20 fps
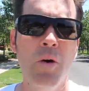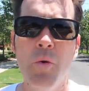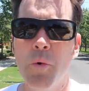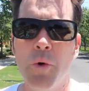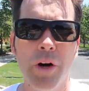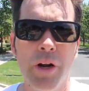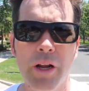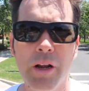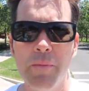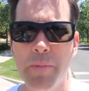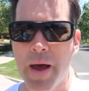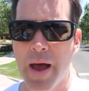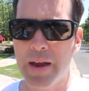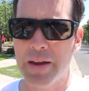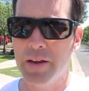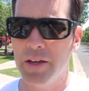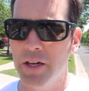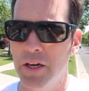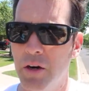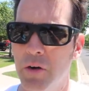we're gonna come
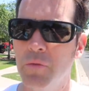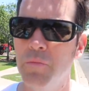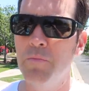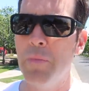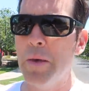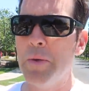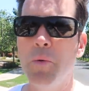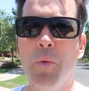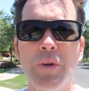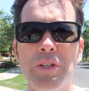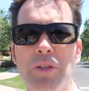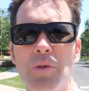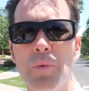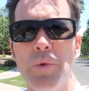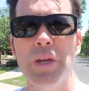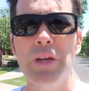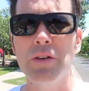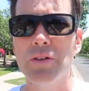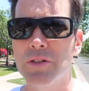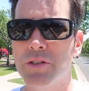back, you know, maybe once a
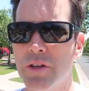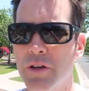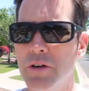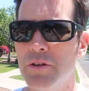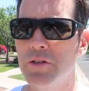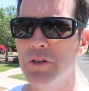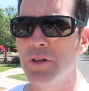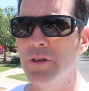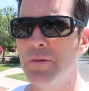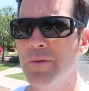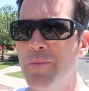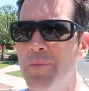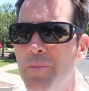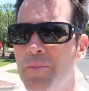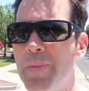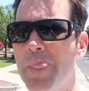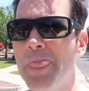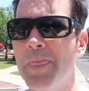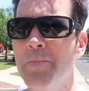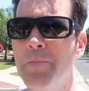week or so to
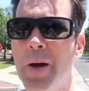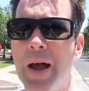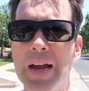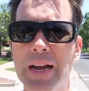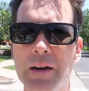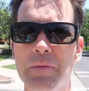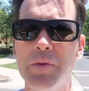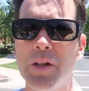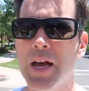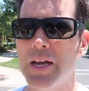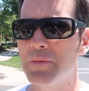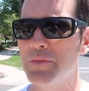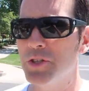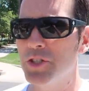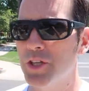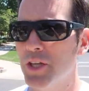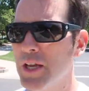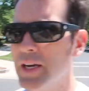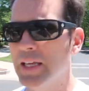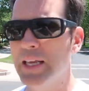buy a couple items
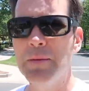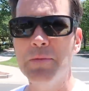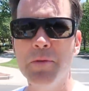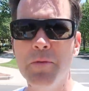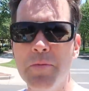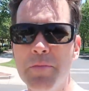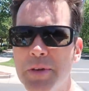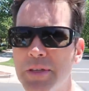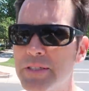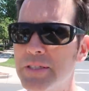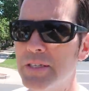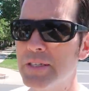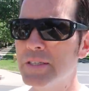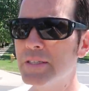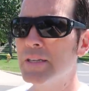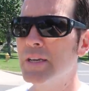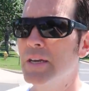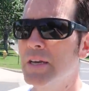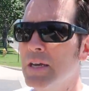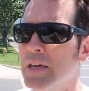just to kind of keep them in
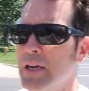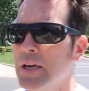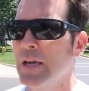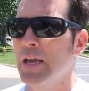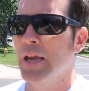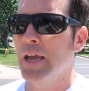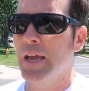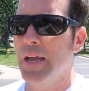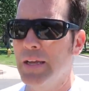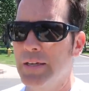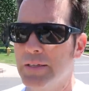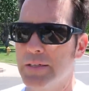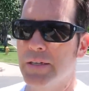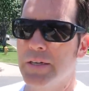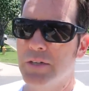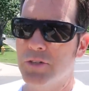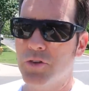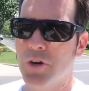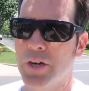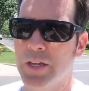business and
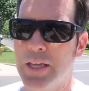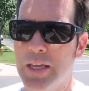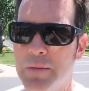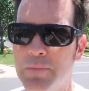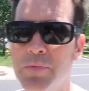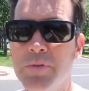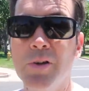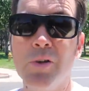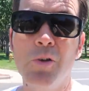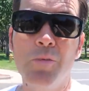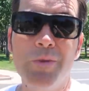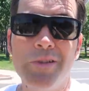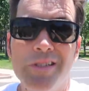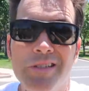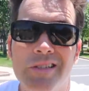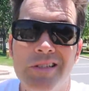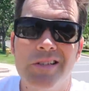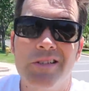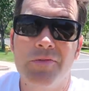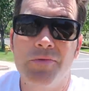try to keep local
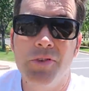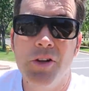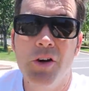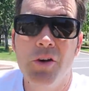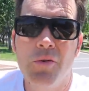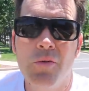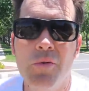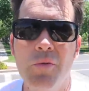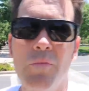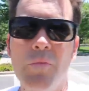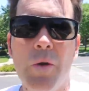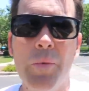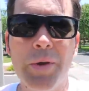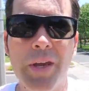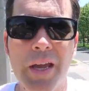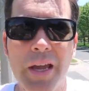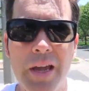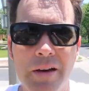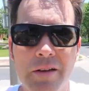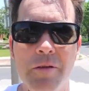businesses afloat while we
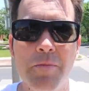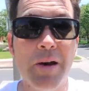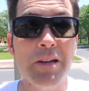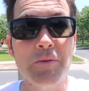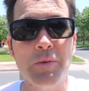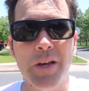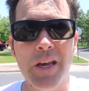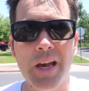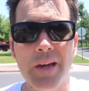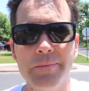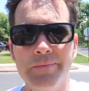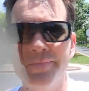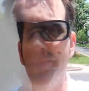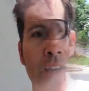can, the best we can.